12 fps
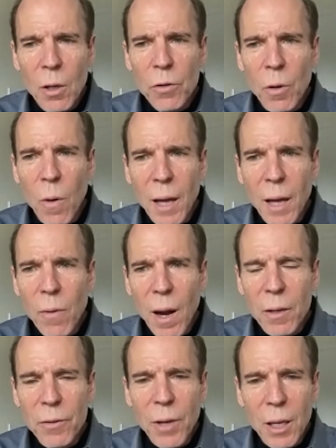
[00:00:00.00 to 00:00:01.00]
So I'd
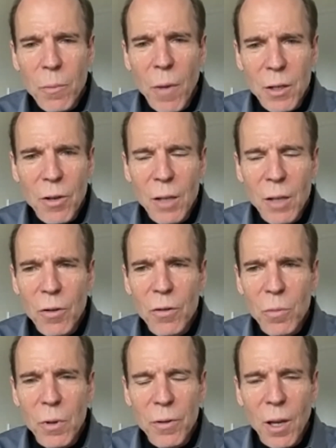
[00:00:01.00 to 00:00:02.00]
rather take my chances
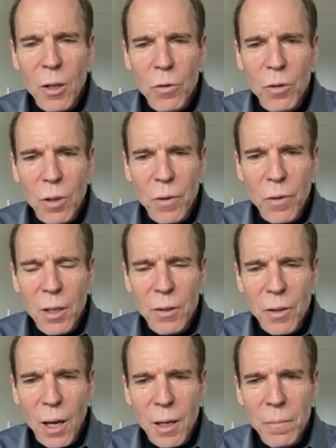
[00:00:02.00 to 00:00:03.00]
with t using a vegan
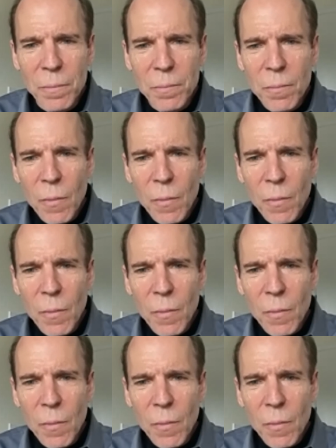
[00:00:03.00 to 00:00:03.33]
diet.